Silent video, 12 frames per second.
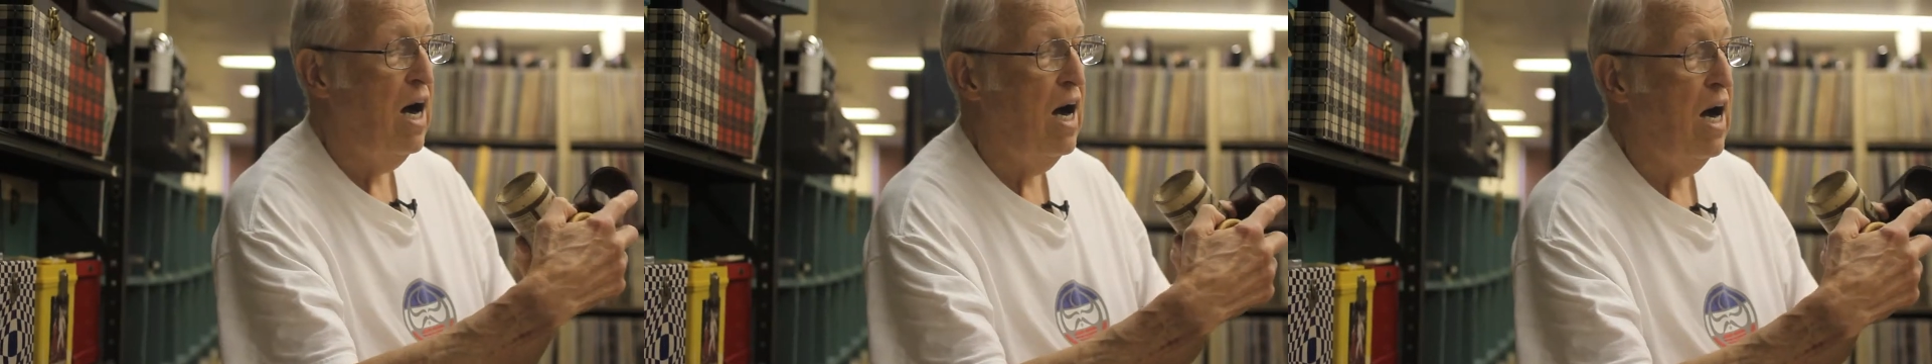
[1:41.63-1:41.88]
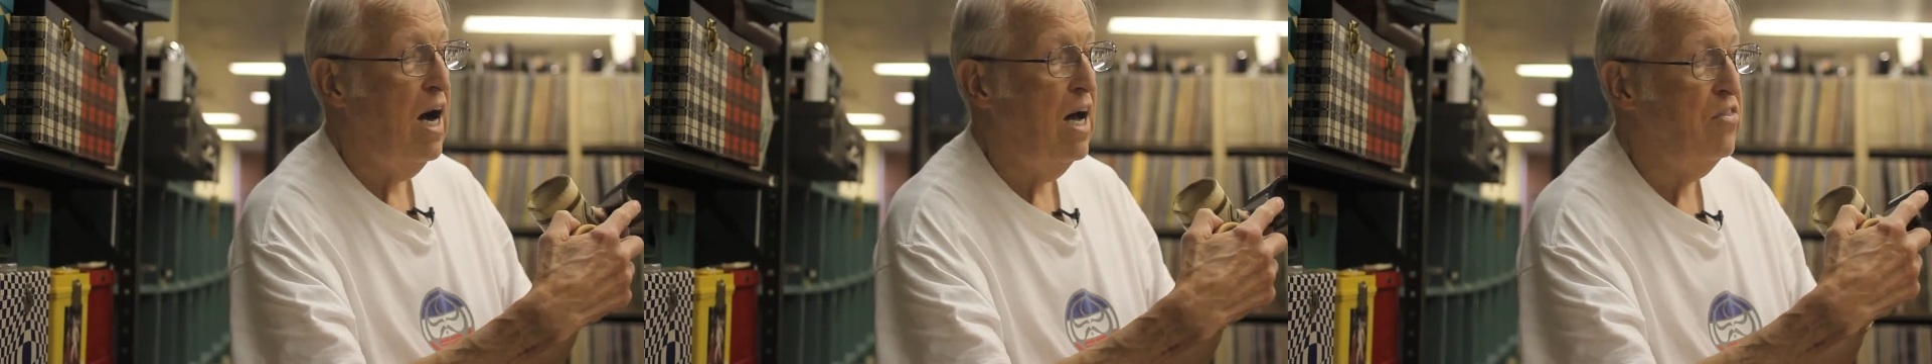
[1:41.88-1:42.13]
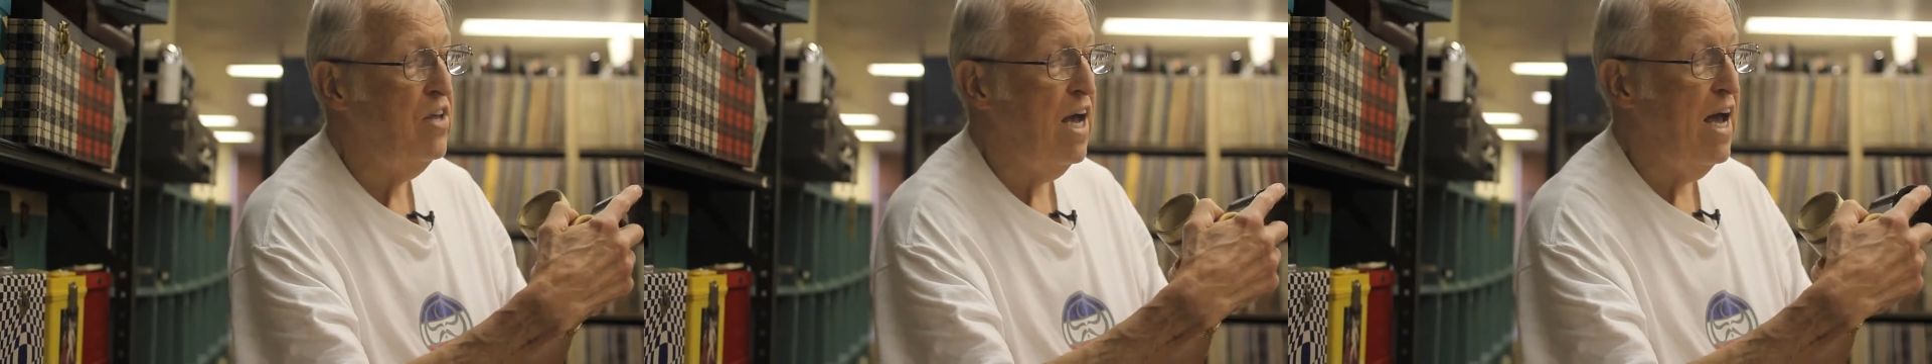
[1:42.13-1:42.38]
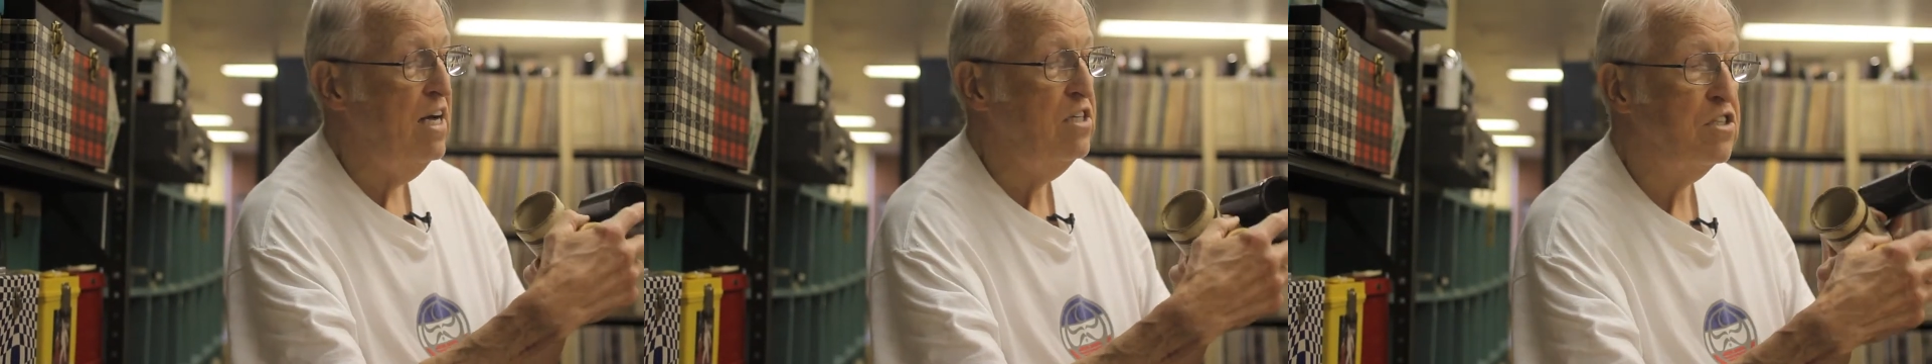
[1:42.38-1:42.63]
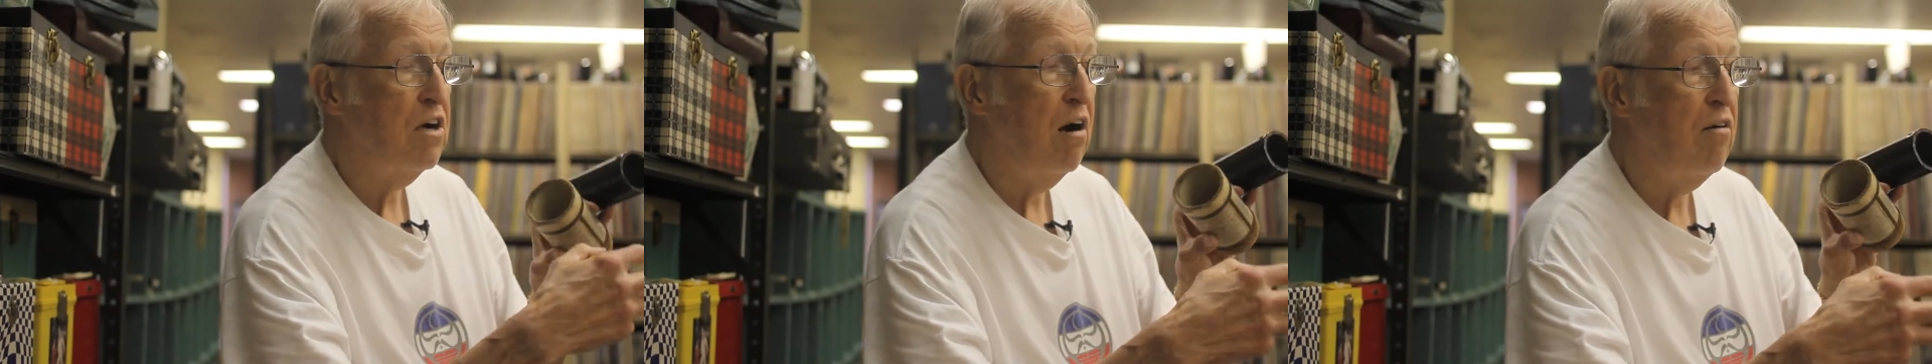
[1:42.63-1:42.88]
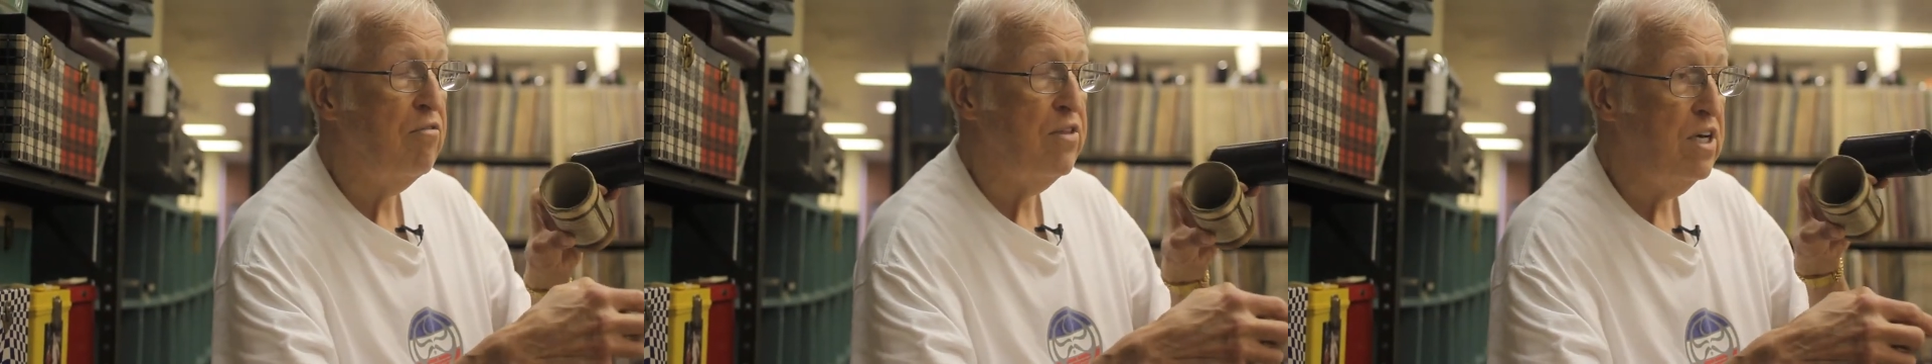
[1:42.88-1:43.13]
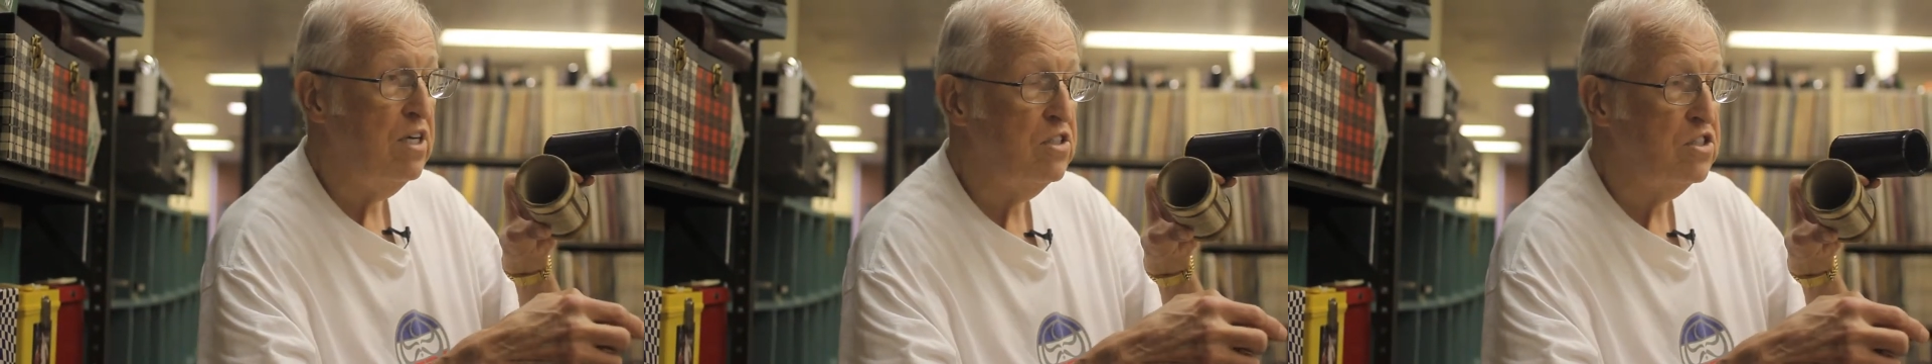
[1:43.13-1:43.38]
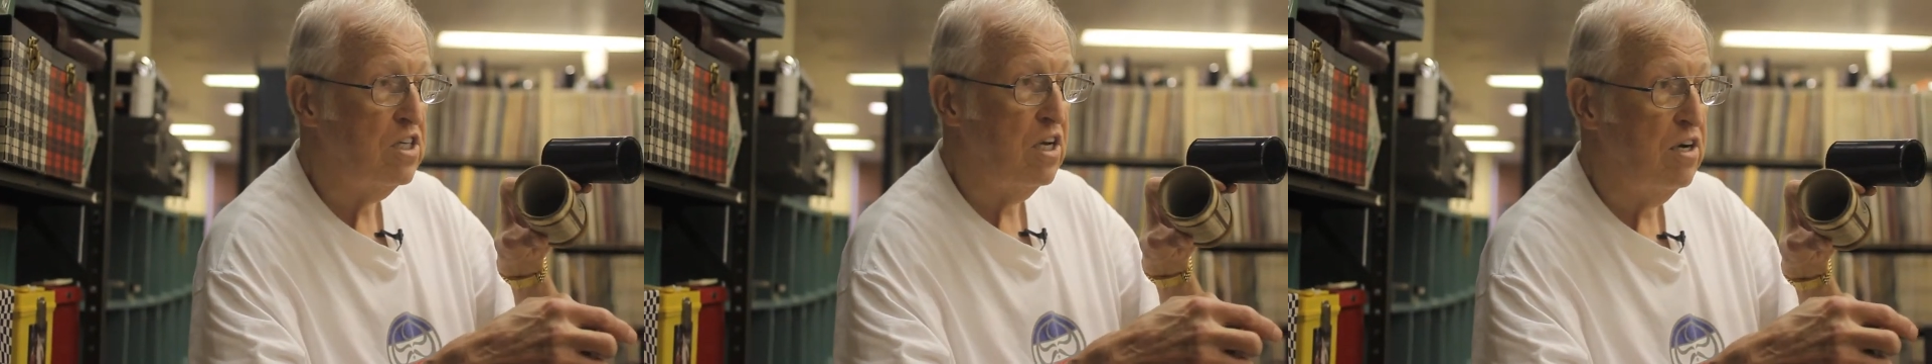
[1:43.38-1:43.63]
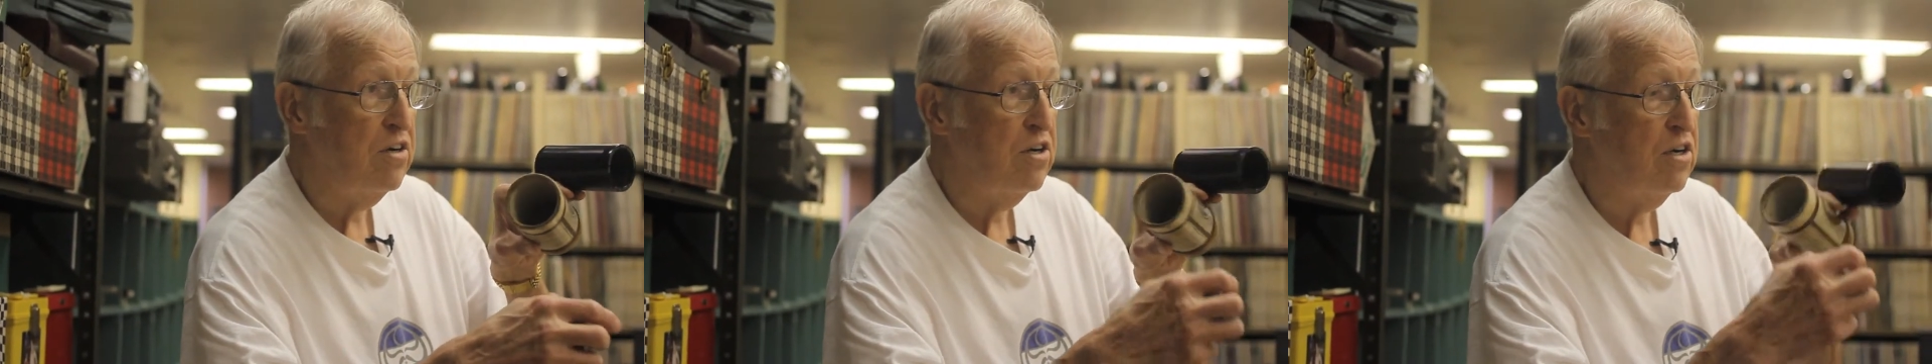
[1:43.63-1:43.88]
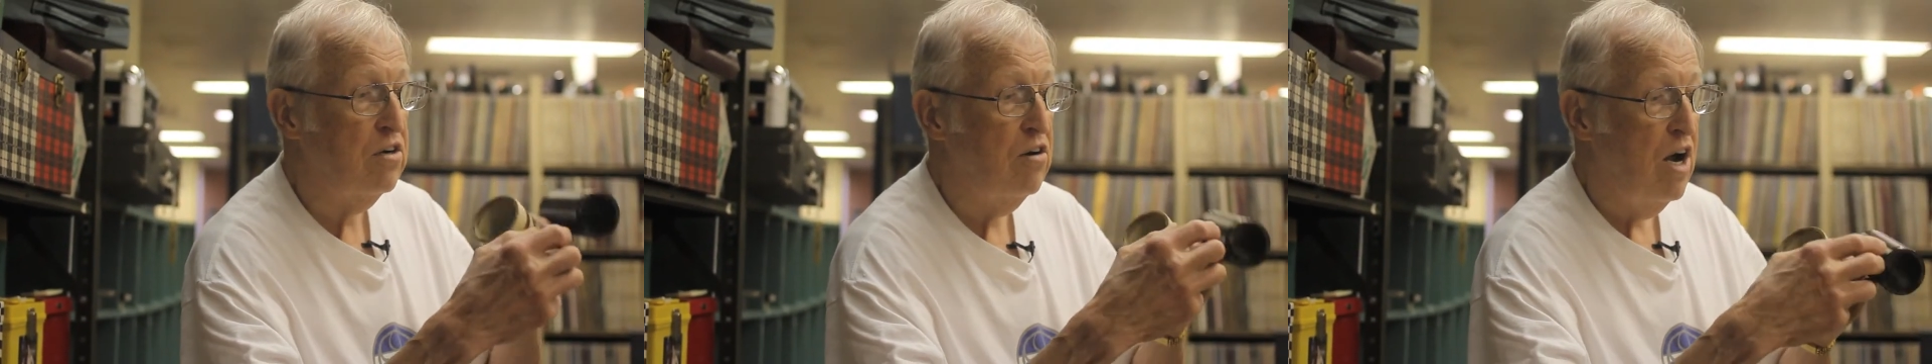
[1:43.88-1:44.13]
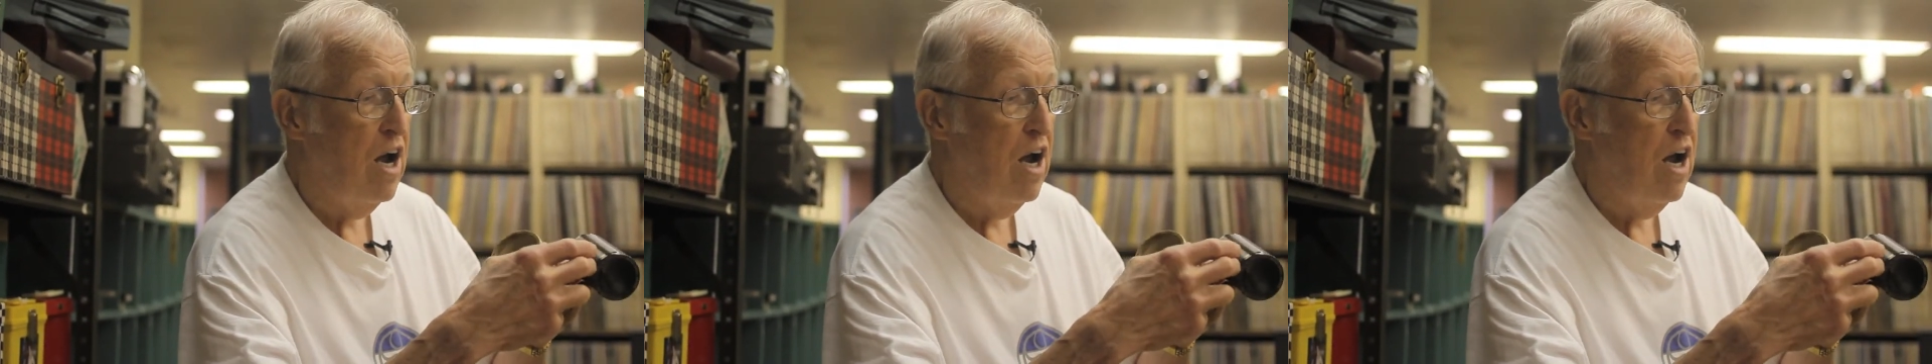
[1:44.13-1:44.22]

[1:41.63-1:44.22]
on the edge of the cylinder.